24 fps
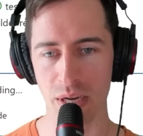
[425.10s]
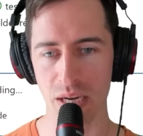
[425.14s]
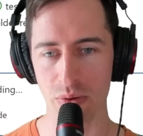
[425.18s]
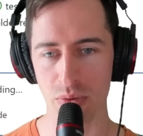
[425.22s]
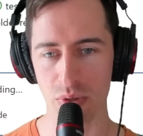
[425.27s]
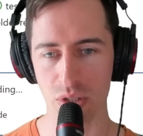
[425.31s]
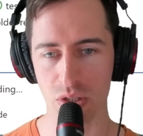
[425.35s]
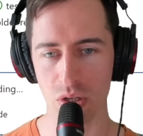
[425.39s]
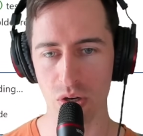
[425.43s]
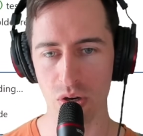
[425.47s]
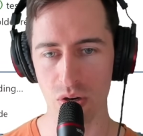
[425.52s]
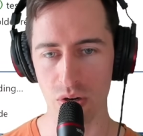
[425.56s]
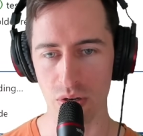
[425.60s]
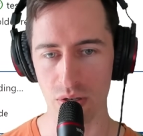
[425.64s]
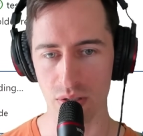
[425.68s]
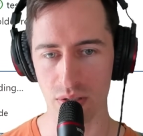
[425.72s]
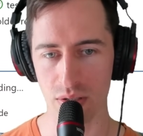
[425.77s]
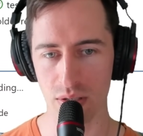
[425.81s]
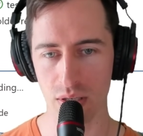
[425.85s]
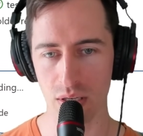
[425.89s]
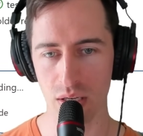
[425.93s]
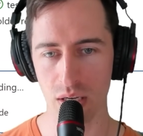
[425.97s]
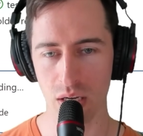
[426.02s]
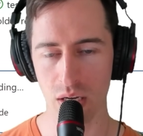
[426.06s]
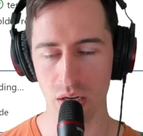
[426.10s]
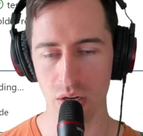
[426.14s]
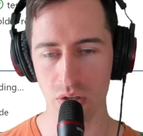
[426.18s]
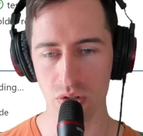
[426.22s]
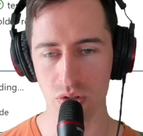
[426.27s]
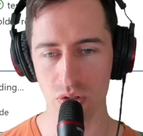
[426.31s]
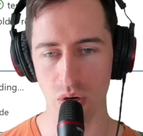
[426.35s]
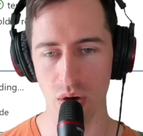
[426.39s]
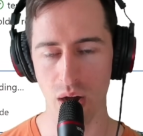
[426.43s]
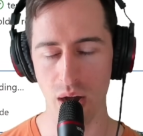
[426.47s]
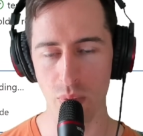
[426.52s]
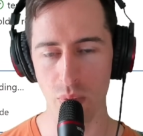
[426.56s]
been returned.
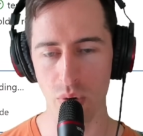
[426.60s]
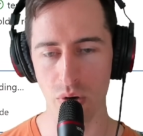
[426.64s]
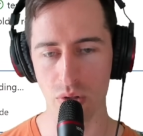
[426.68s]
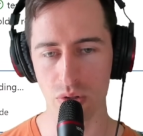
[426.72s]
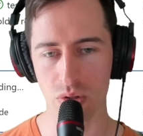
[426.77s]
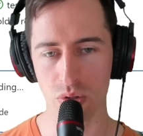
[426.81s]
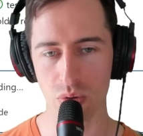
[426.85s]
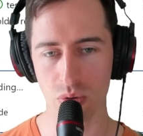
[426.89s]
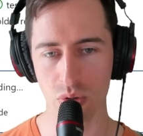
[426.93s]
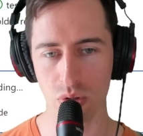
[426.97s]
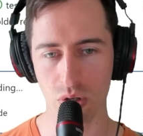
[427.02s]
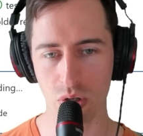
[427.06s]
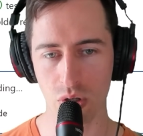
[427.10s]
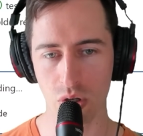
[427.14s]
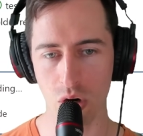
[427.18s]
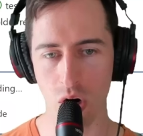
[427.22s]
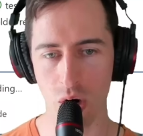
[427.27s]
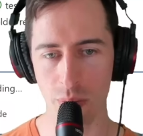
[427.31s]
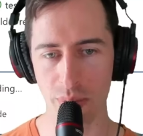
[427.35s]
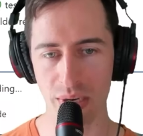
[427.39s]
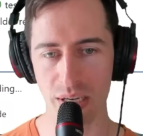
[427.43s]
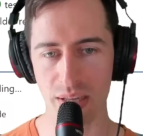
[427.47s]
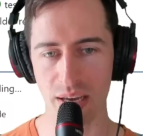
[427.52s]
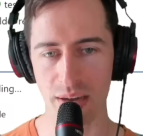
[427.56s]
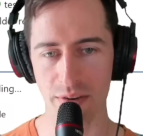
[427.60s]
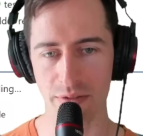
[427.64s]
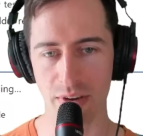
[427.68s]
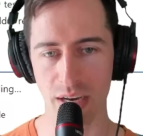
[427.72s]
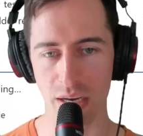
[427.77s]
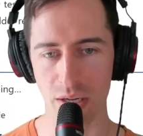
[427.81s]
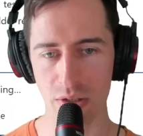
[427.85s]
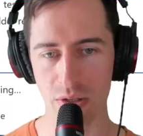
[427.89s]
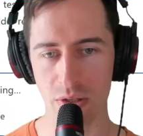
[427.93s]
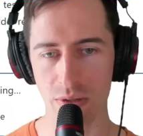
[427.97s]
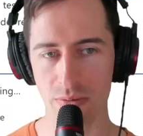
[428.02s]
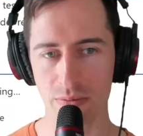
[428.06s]
So I want to copy that
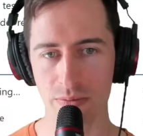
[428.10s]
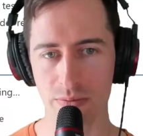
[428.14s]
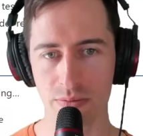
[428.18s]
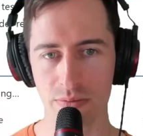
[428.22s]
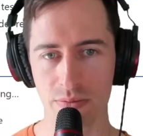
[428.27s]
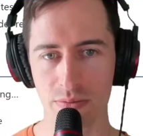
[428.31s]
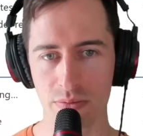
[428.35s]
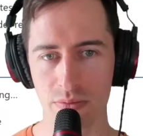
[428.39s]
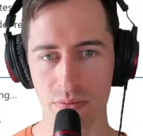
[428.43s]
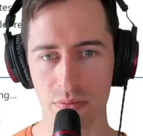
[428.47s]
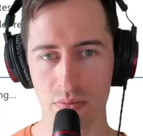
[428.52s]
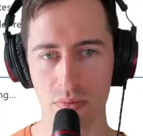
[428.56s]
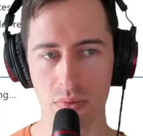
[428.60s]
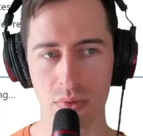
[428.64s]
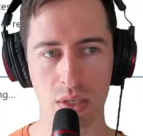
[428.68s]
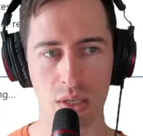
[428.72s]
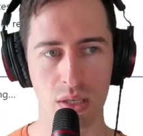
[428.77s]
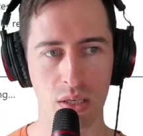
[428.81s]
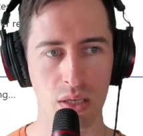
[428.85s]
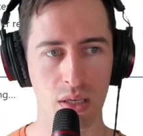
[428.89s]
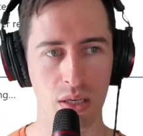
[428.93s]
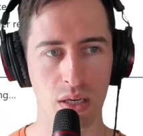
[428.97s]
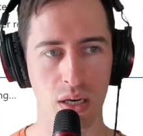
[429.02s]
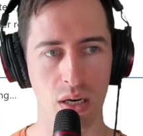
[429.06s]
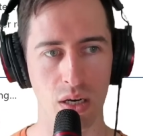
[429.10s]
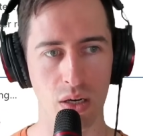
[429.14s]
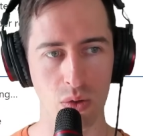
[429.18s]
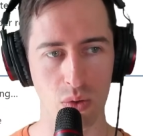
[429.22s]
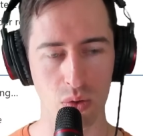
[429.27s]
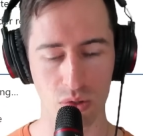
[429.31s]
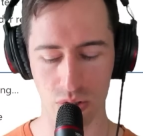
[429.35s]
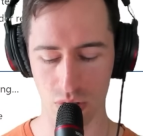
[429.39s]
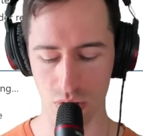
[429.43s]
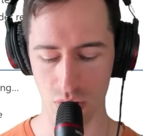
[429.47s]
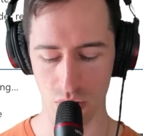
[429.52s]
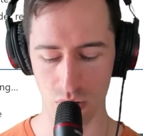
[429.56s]
value. I'll
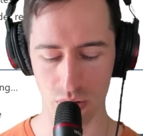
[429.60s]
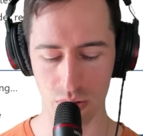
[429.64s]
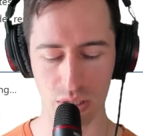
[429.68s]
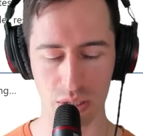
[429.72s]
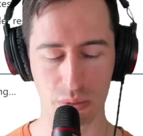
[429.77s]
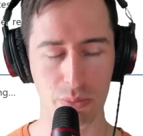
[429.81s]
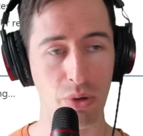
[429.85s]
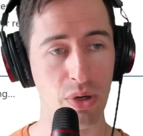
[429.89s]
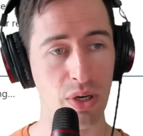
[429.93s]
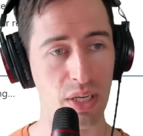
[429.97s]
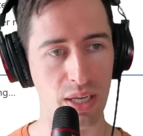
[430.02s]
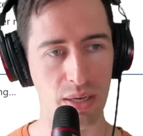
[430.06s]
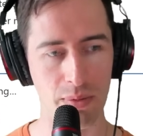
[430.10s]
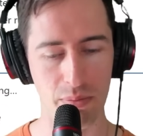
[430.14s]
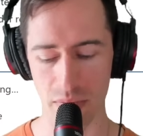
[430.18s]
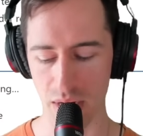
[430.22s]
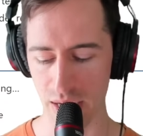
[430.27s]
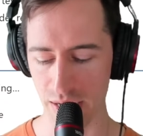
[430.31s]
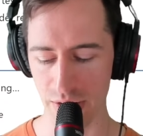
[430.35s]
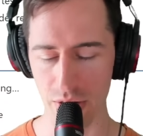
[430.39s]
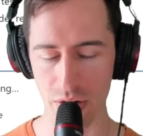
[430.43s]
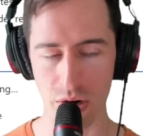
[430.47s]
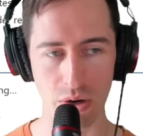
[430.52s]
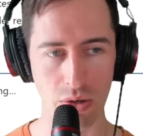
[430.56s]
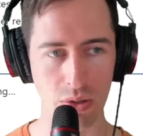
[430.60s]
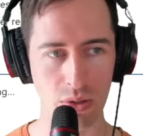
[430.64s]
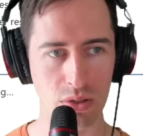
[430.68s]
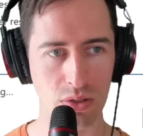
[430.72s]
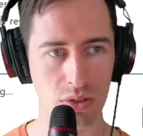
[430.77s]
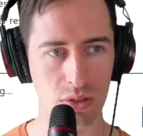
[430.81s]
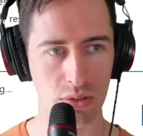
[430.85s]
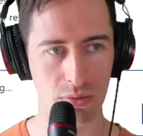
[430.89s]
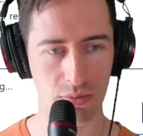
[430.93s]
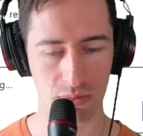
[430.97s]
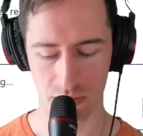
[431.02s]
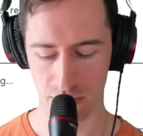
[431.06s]
also just put it in my
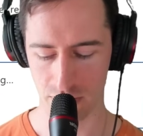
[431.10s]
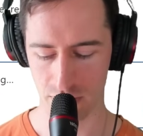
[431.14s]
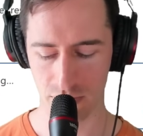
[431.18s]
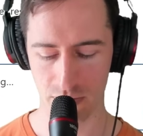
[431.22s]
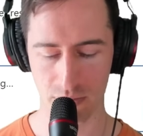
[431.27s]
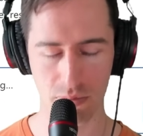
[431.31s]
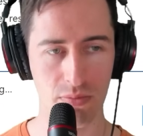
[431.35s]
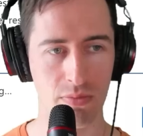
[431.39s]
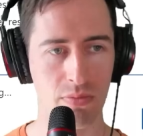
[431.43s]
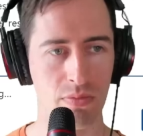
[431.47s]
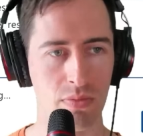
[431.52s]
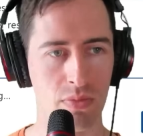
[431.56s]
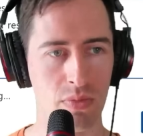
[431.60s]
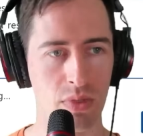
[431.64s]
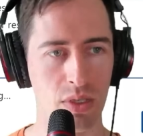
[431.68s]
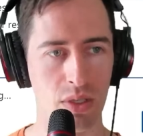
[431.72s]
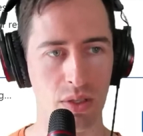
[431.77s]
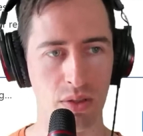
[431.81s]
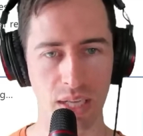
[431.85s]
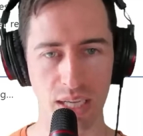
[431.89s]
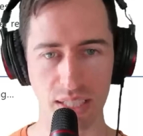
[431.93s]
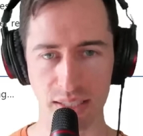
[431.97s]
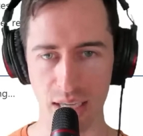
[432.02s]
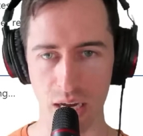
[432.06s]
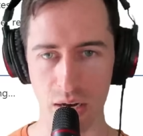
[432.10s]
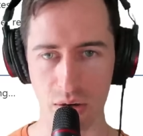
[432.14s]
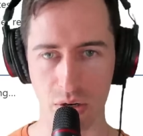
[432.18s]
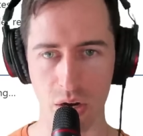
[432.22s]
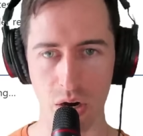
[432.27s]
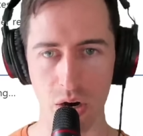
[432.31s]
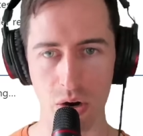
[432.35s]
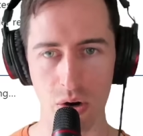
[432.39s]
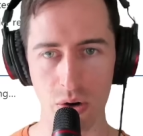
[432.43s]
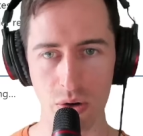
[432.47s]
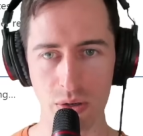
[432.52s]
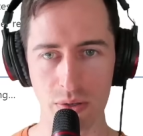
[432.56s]
notes. That's our
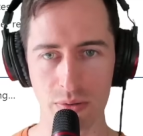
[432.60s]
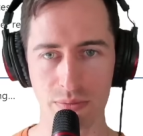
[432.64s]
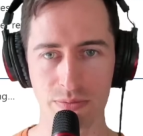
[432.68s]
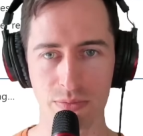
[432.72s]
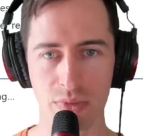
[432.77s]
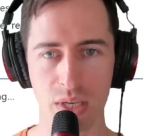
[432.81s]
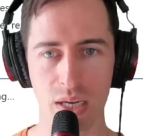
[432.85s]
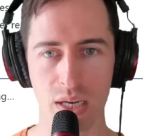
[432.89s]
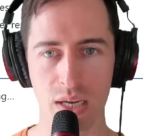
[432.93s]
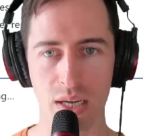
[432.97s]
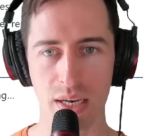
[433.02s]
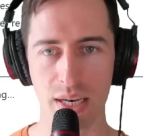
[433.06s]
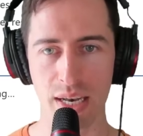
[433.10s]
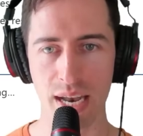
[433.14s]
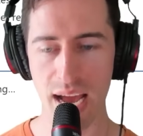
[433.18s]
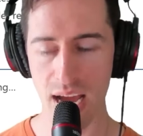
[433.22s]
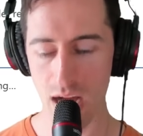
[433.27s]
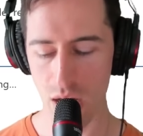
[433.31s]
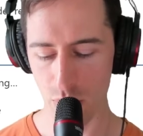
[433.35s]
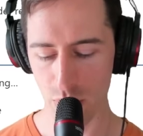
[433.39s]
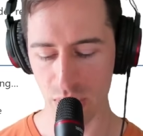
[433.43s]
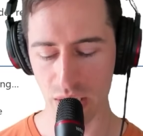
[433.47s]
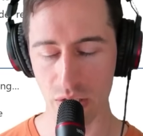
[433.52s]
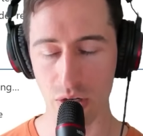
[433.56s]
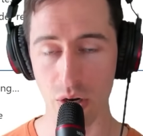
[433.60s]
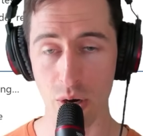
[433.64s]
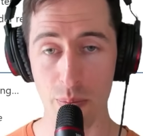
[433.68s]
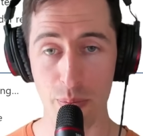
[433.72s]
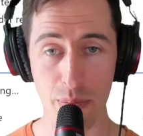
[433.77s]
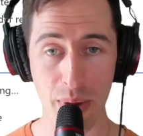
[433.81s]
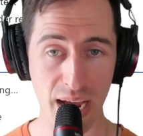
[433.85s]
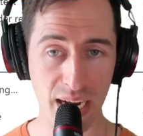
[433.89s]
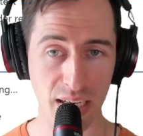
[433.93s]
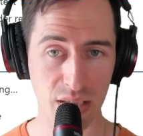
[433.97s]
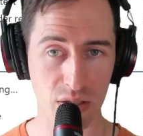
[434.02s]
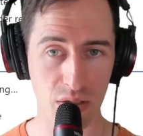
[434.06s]
code. Now we can go
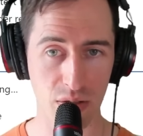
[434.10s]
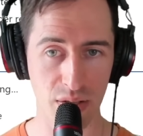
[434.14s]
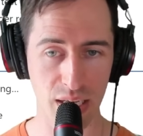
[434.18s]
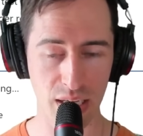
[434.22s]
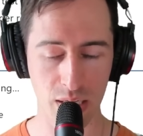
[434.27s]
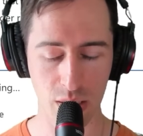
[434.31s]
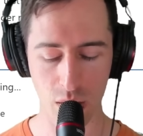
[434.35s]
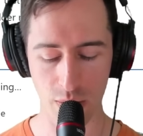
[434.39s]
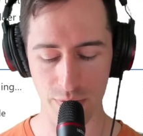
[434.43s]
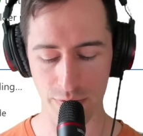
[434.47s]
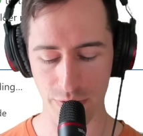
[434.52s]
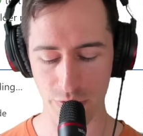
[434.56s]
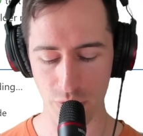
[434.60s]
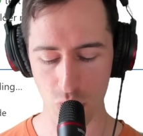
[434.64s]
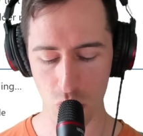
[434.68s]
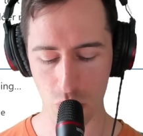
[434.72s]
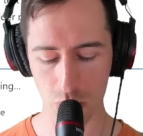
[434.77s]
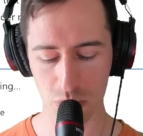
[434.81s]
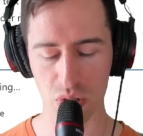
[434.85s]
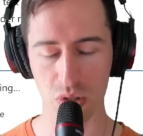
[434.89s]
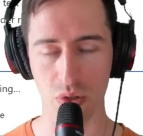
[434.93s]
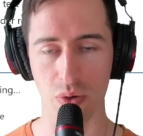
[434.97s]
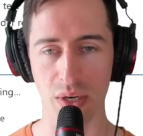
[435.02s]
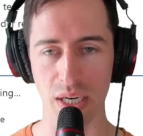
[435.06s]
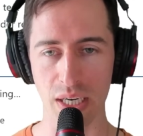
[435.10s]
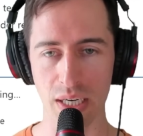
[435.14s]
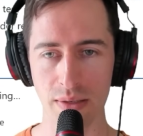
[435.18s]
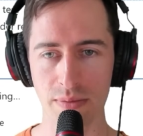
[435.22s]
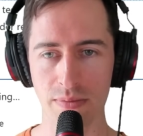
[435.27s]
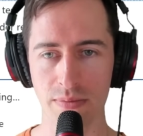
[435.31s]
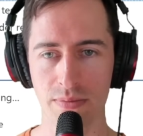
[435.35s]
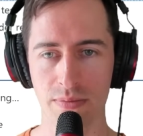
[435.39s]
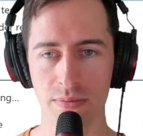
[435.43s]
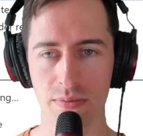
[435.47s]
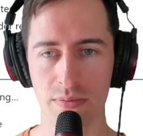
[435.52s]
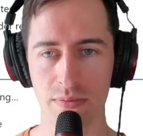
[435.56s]
back to the confirm screen